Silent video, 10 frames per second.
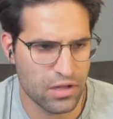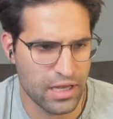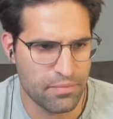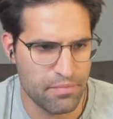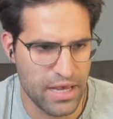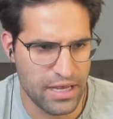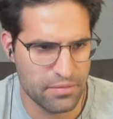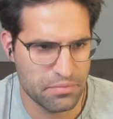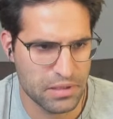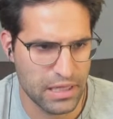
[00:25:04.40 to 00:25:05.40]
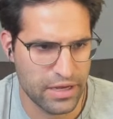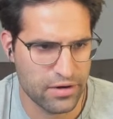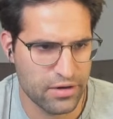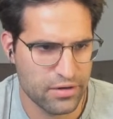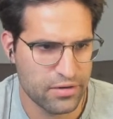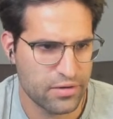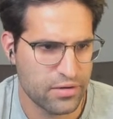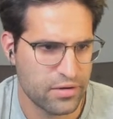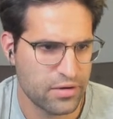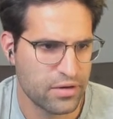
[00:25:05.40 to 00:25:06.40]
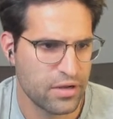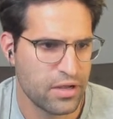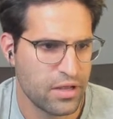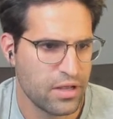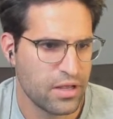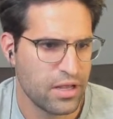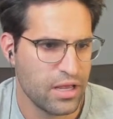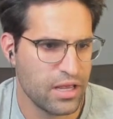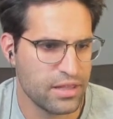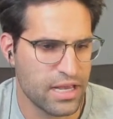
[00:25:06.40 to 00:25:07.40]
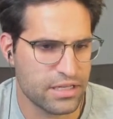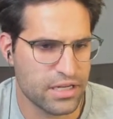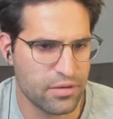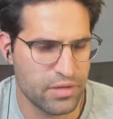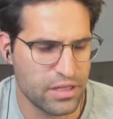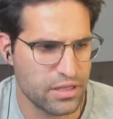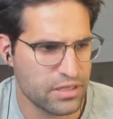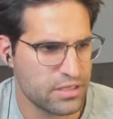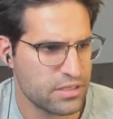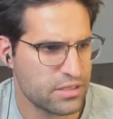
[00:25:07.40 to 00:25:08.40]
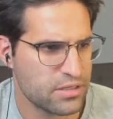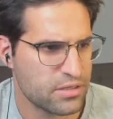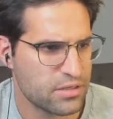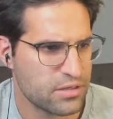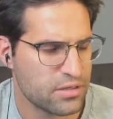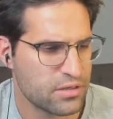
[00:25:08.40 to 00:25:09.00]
called like main player. And that's going to be this.